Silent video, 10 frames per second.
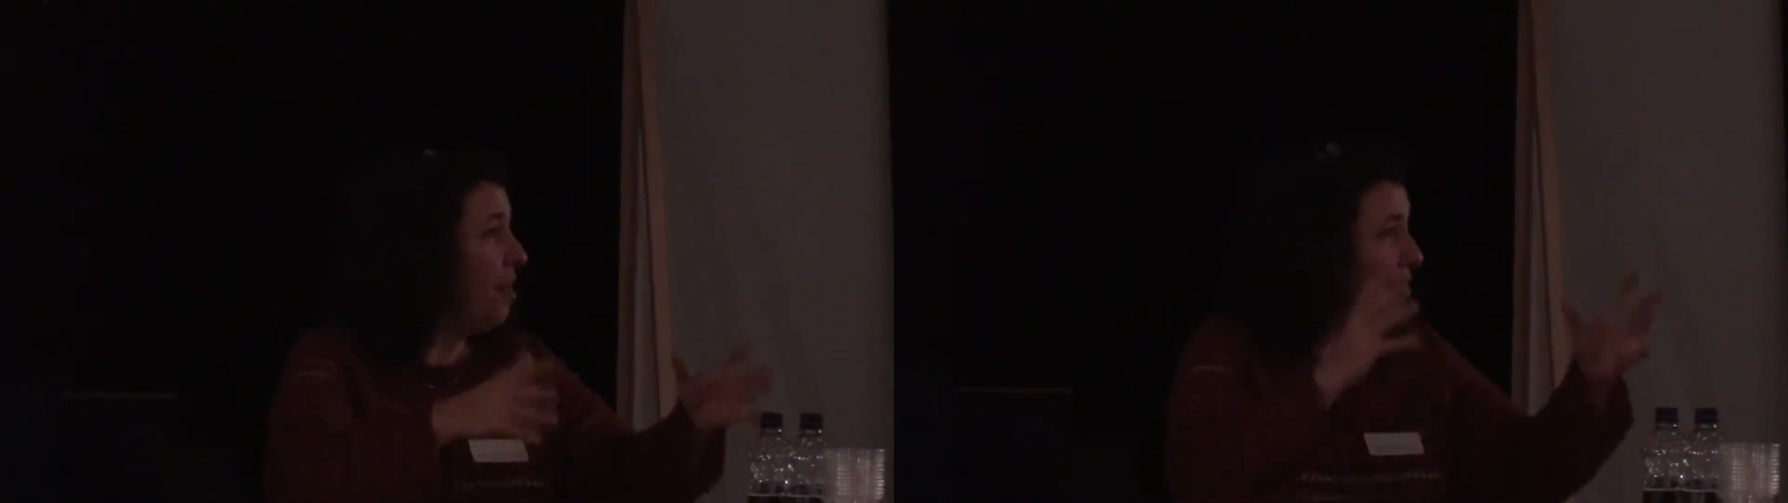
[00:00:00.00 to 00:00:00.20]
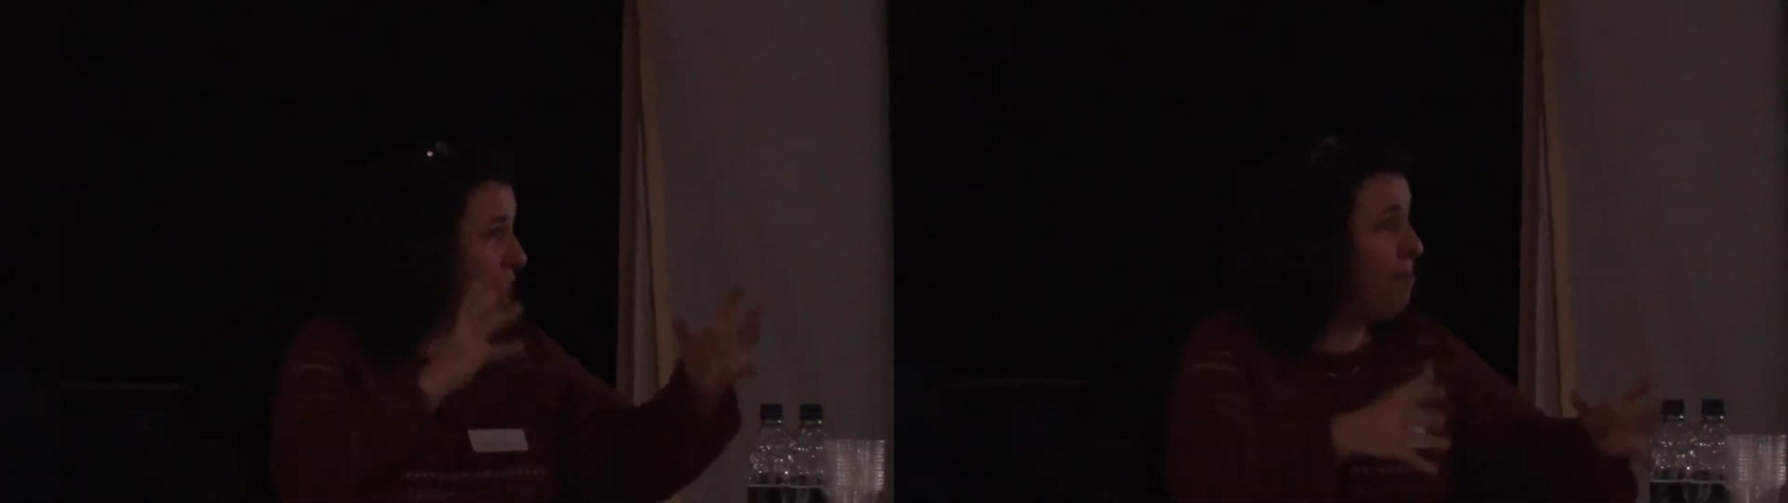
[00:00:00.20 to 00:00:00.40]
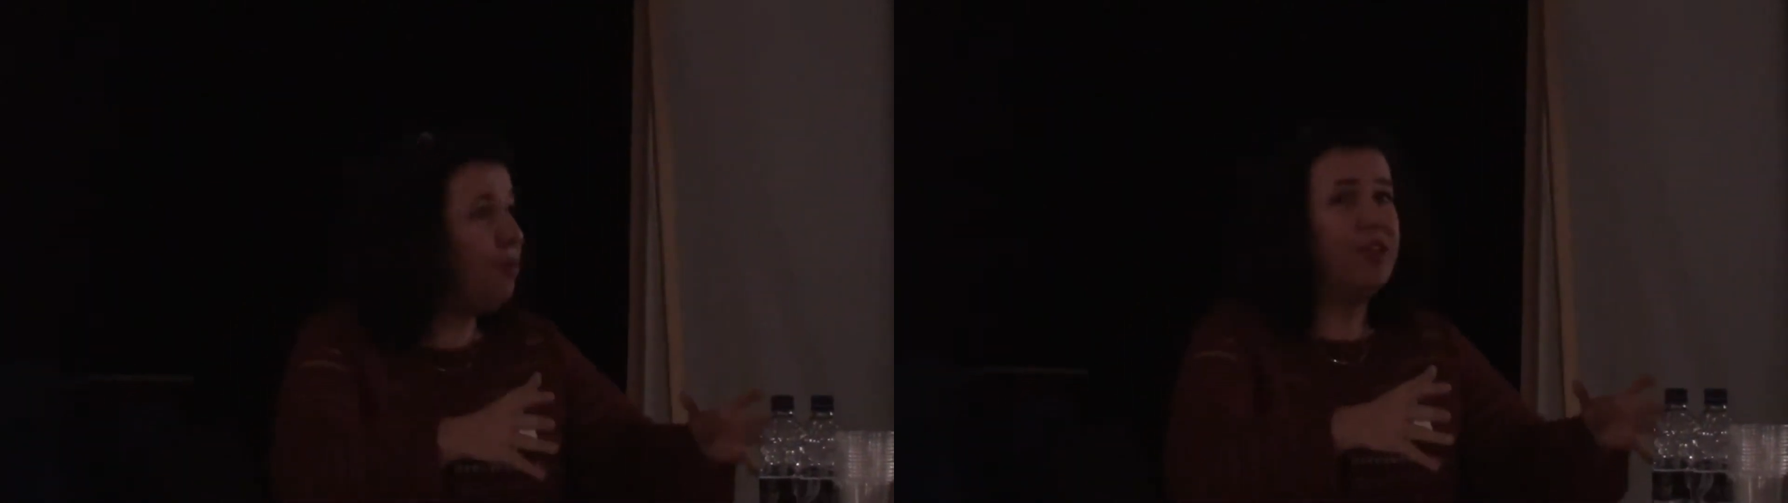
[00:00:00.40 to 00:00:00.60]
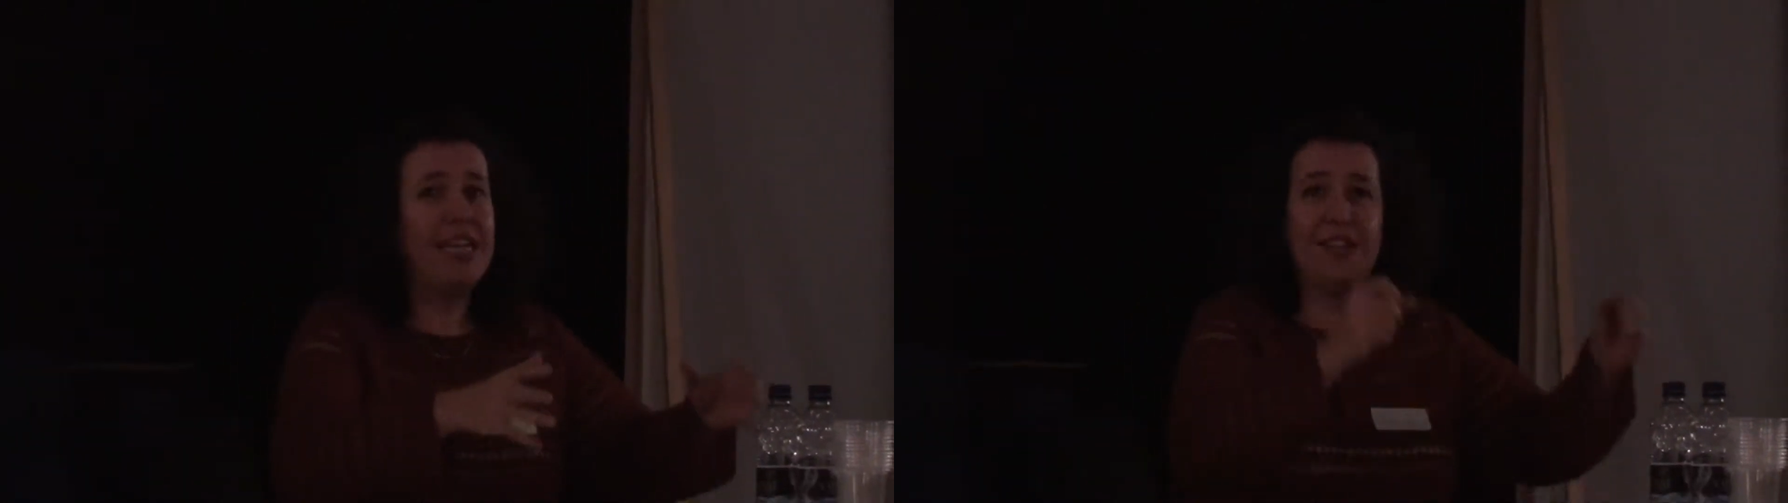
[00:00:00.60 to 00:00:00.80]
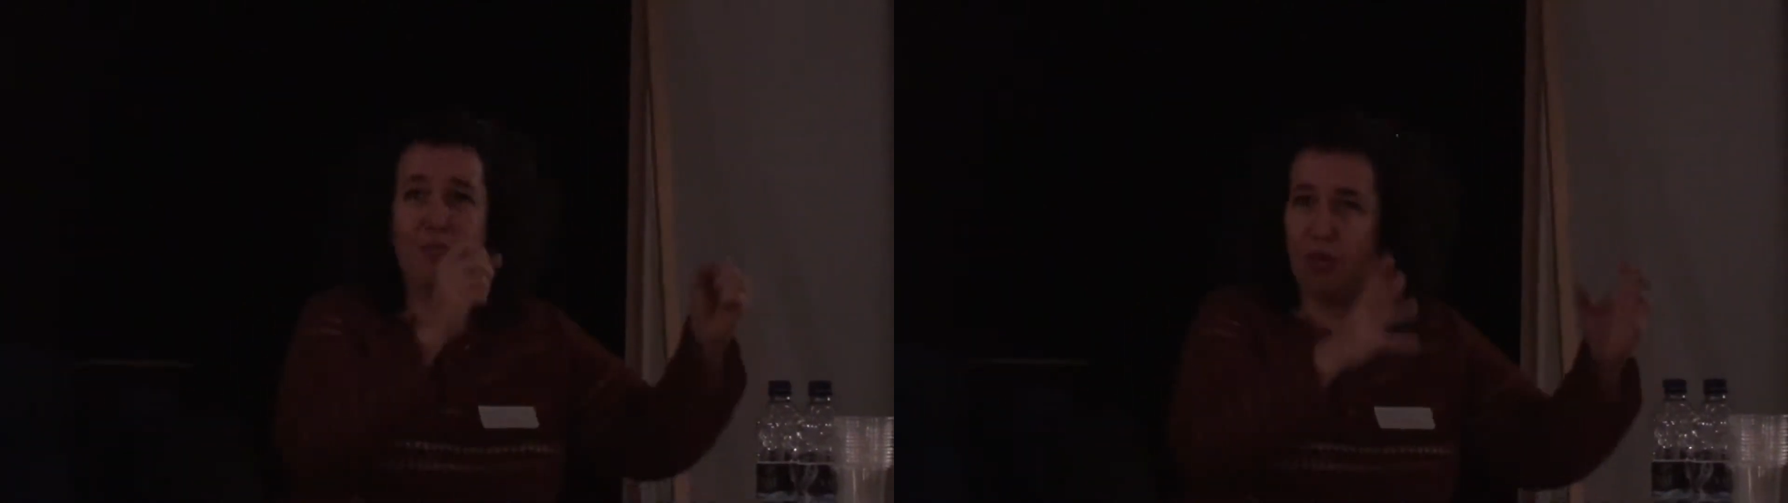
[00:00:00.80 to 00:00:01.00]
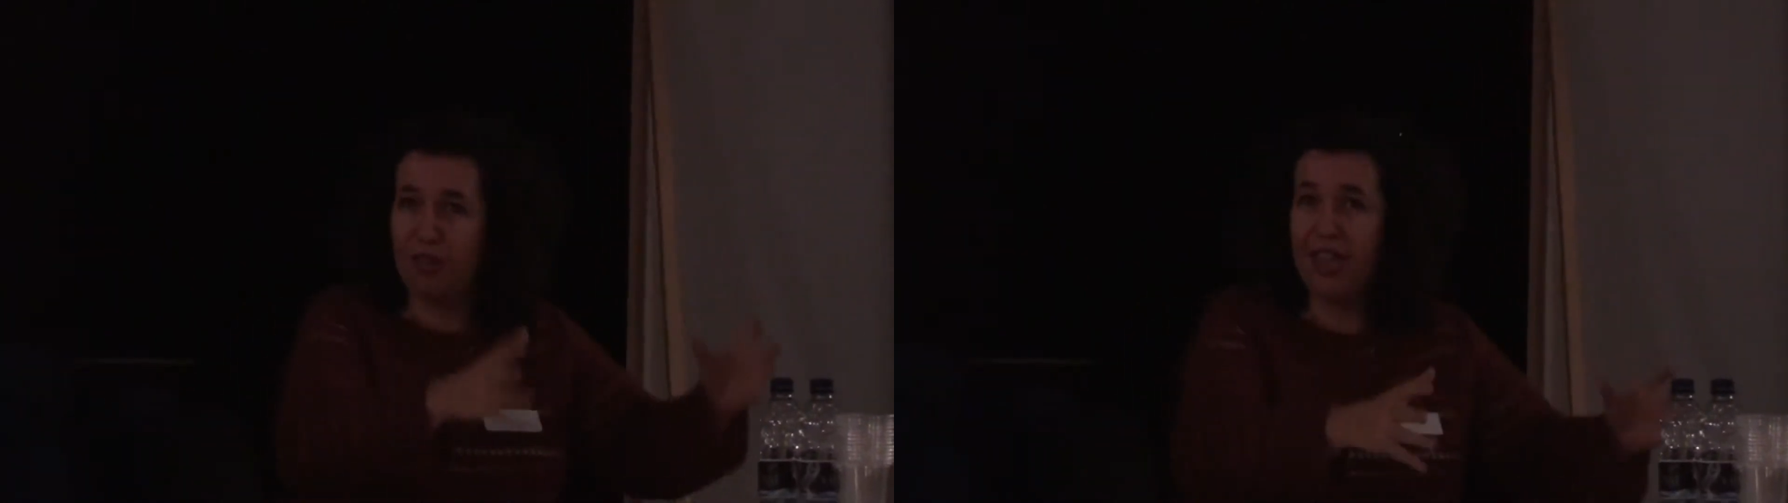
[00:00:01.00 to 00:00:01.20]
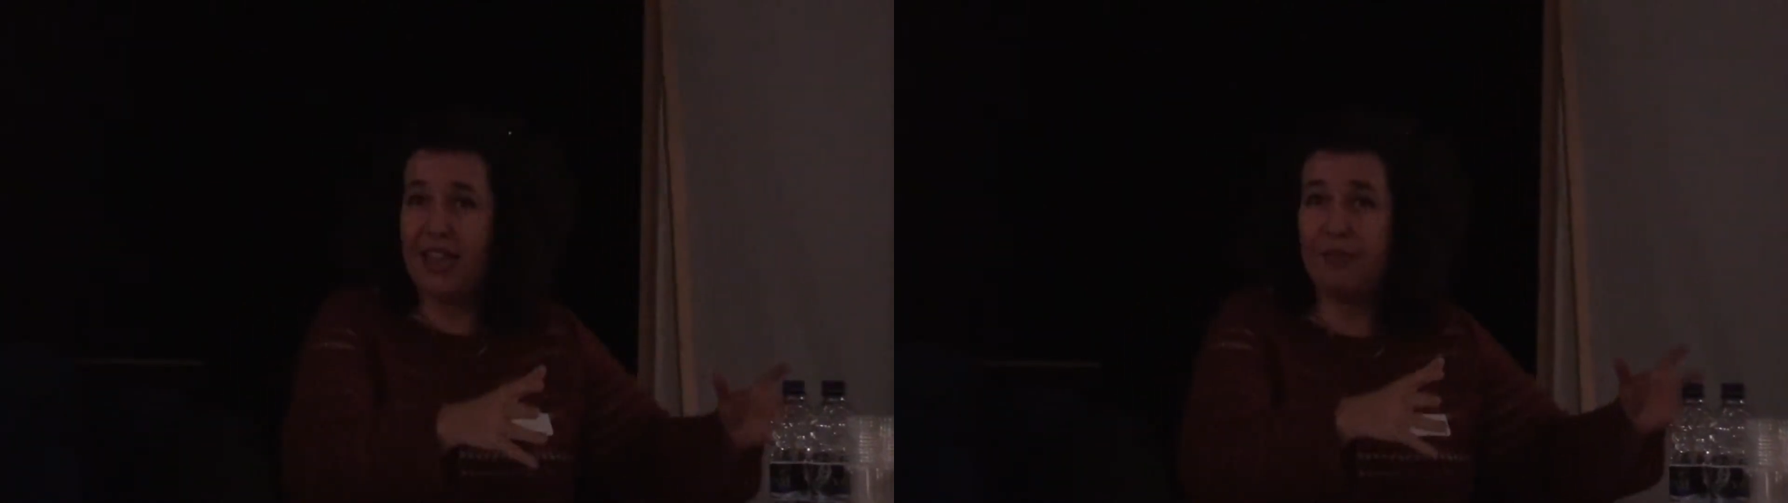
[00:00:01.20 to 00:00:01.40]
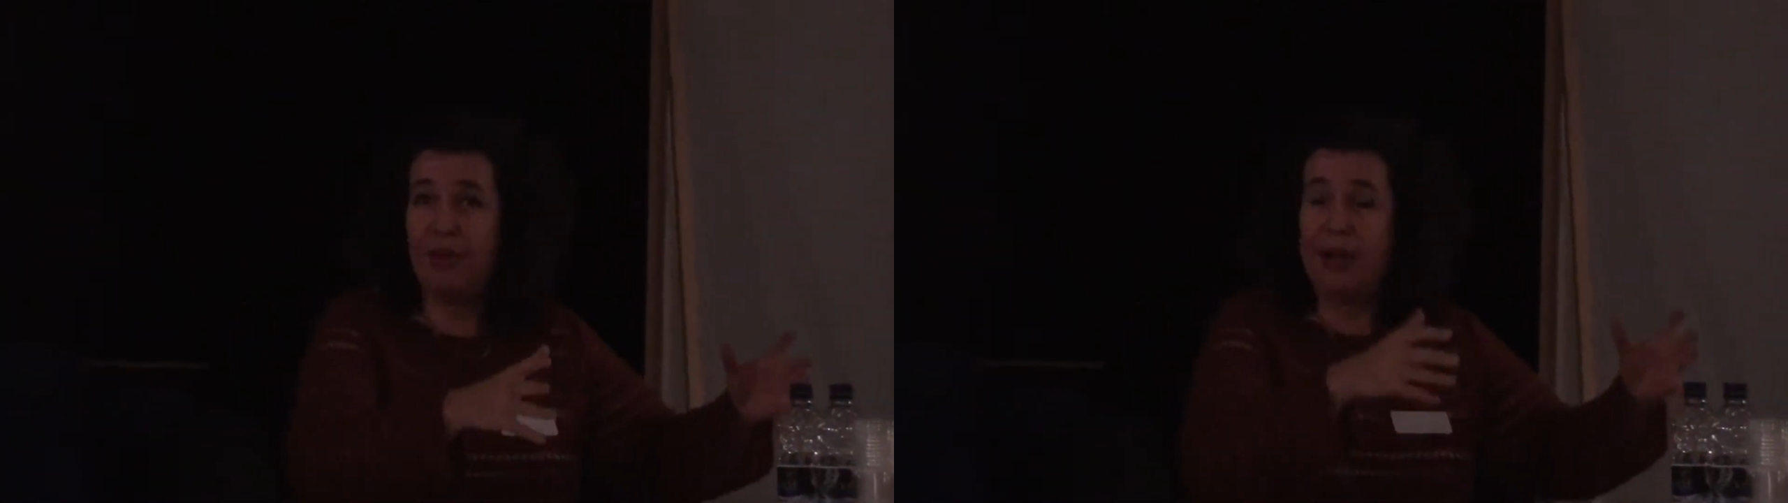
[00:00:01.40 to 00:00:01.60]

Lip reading: their bodies and what's etc.